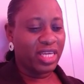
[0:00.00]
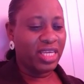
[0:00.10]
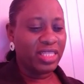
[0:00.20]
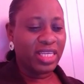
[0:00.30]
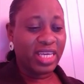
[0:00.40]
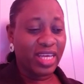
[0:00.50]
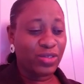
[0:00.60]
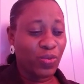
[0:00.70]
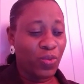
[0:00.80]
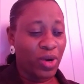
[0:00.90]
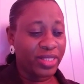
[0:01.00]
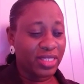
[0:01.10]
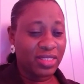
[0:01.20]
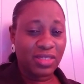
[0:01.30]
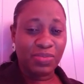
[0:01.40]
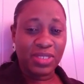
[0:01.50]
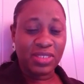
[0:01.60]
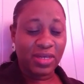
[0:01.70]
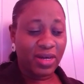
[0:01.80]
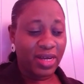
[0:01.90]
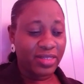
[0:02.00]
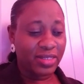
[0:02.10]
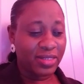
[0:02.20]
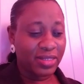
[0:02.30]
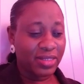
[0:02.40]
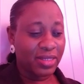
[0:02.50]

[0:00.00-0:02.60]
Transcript: indicates what is to be taught,